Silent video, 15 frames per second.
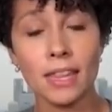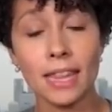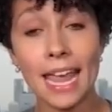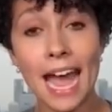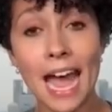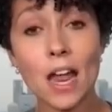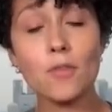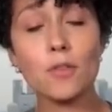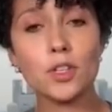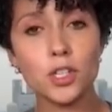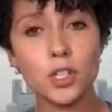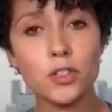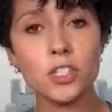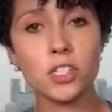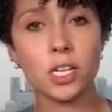They had
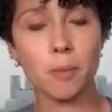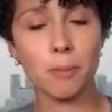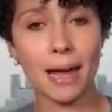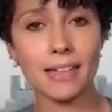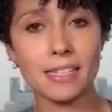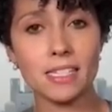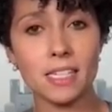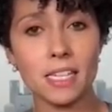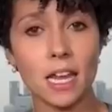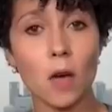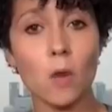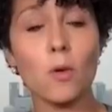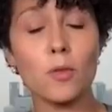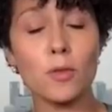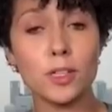reduced capacity,
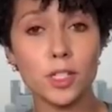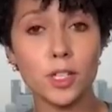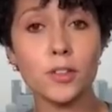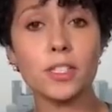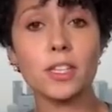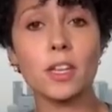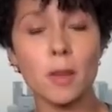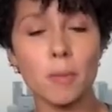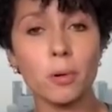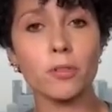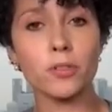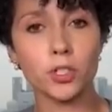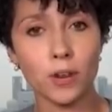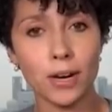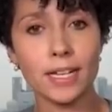uh, reduced the number
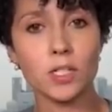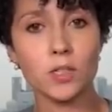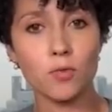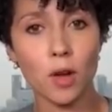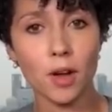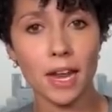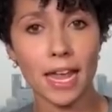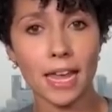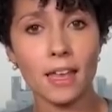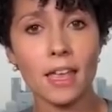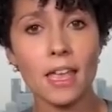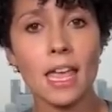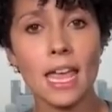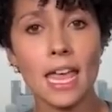of trains running